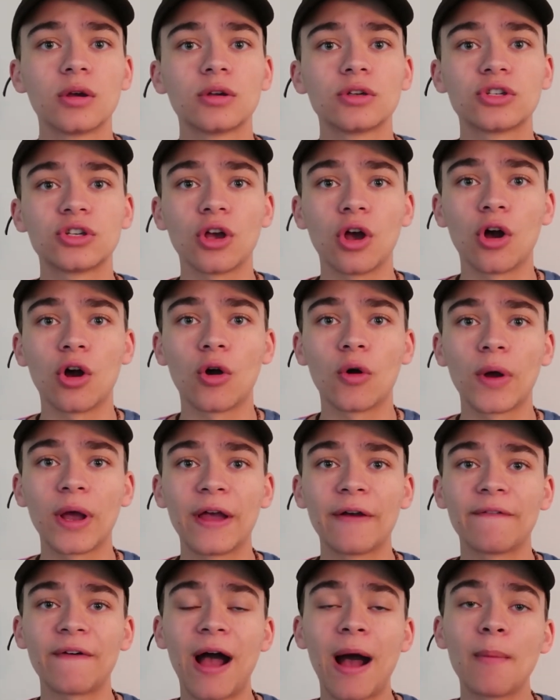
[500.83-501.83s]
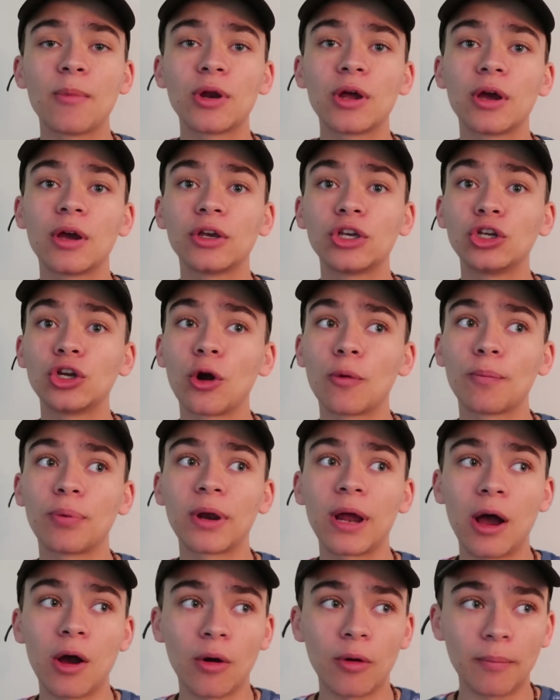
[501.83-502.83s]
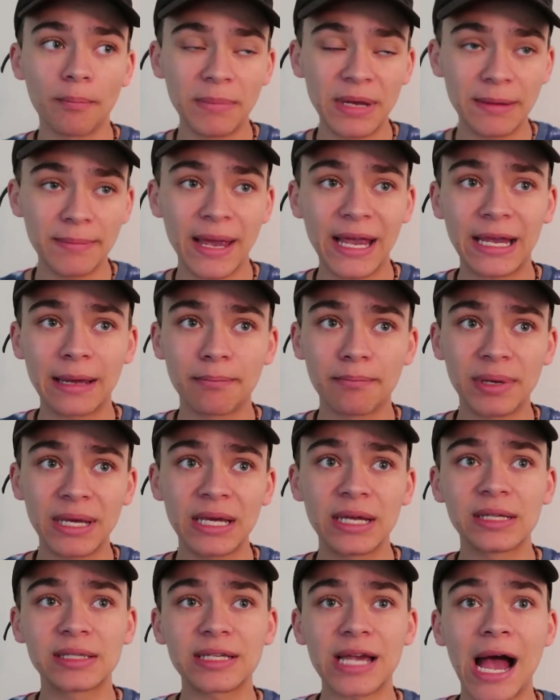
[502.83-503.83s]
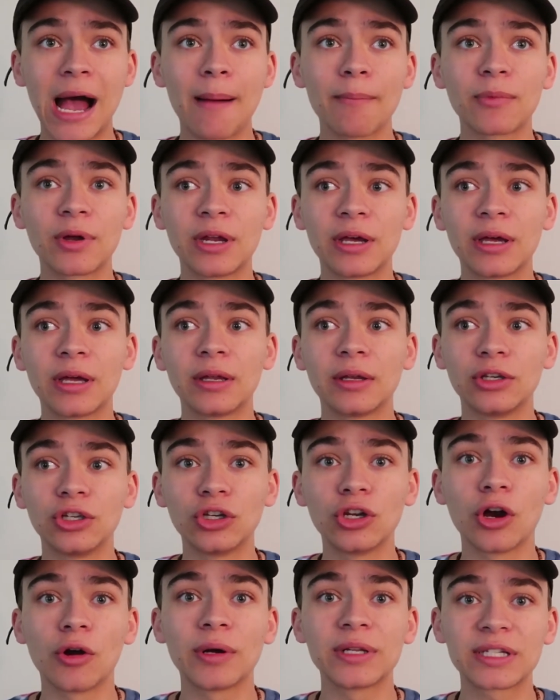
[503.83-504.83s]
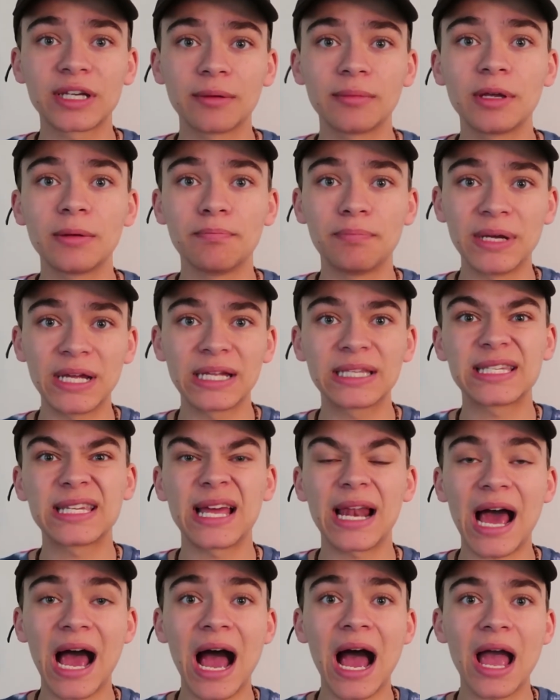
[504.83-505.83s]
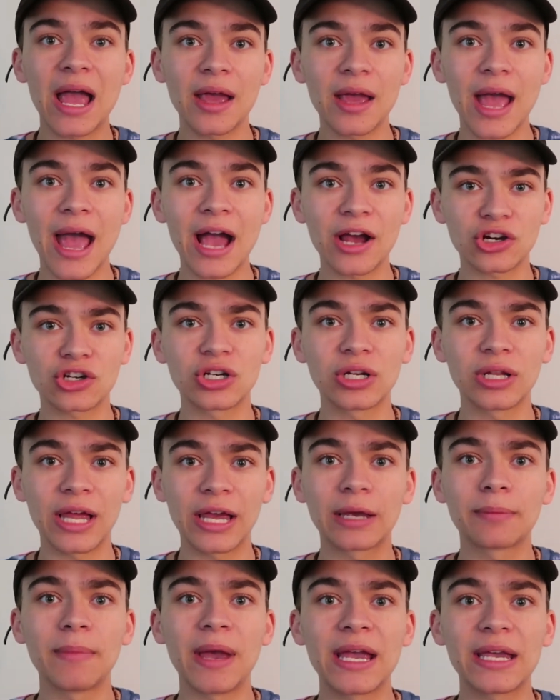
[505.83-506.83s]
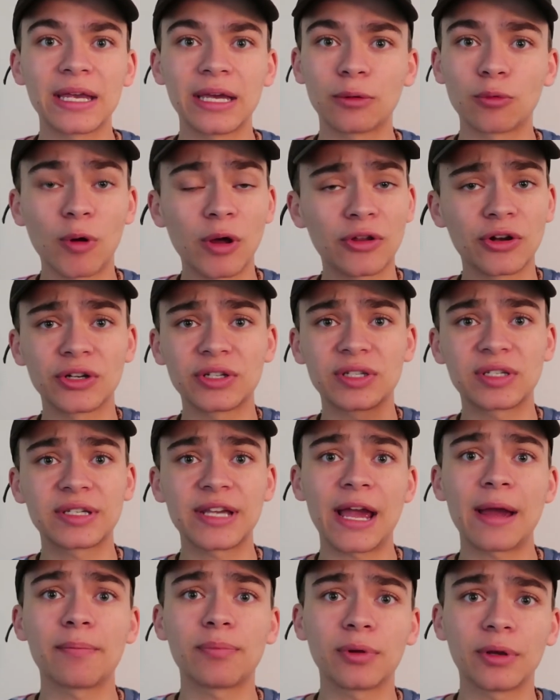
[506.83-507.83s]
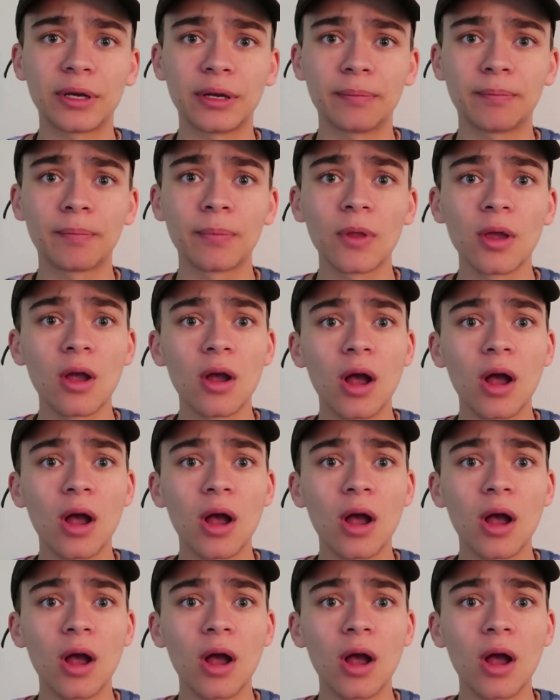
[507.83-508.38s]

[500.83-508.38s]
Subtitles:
So if I'm gonna, you know, put out me making beats, I'm gonna, you know, it's gonna be beats that I actually like making, whether it's sampling.